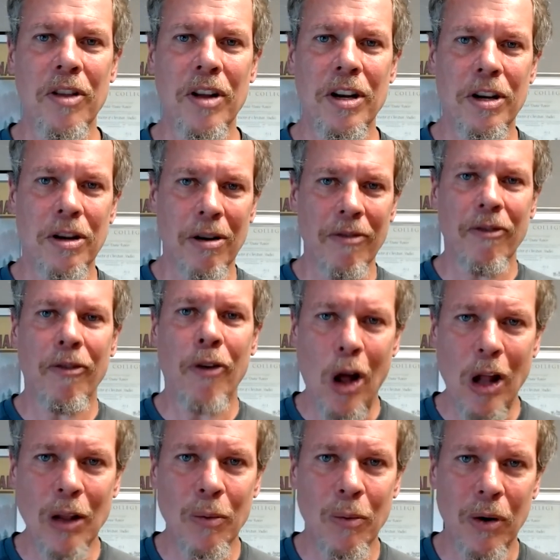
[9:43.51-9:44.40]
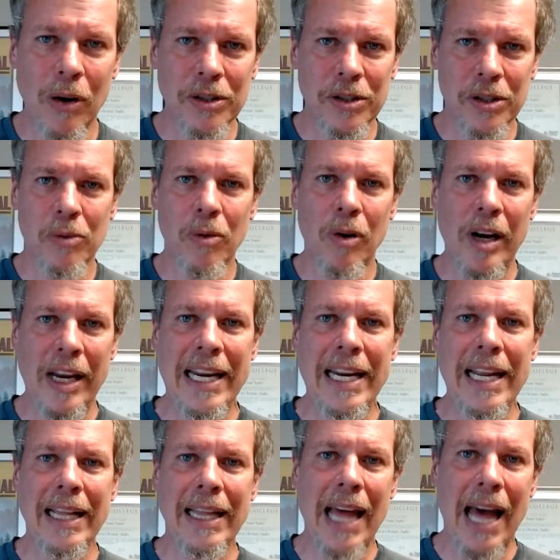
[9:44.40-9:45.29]
then your followers who are
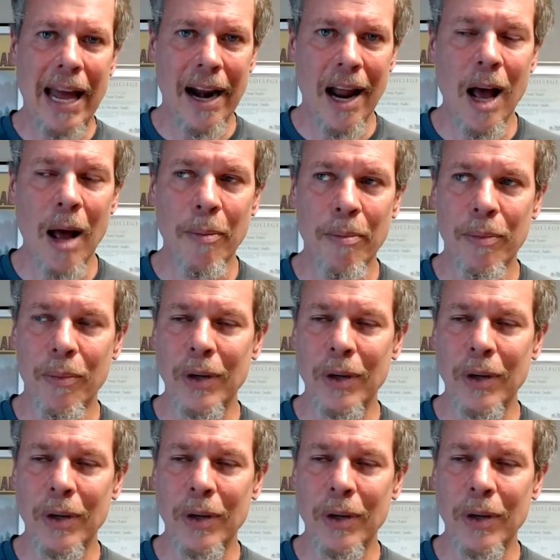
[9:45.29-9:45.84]
eating that up,